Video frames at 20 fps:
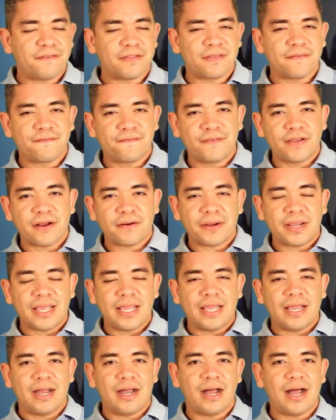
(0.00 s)
for the
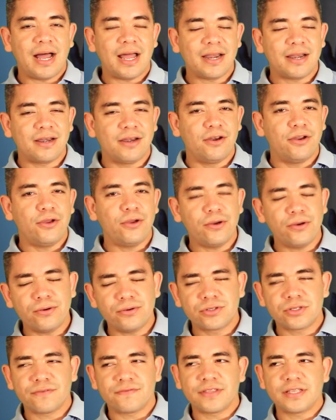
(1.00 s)
very hot
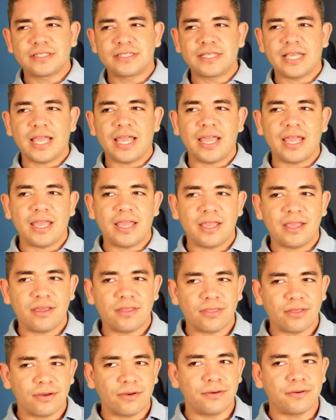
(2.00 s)
news of the
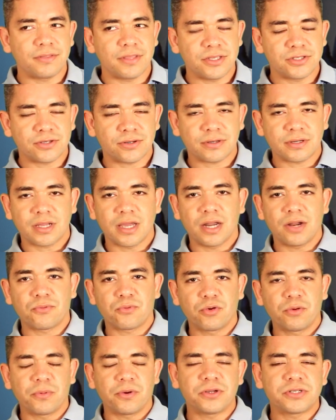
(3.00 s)
day, though these are kind of
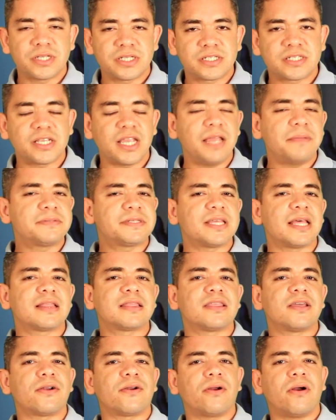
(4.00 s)
rumors, it seems
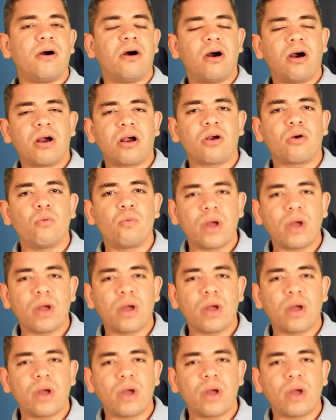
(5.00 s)
that there are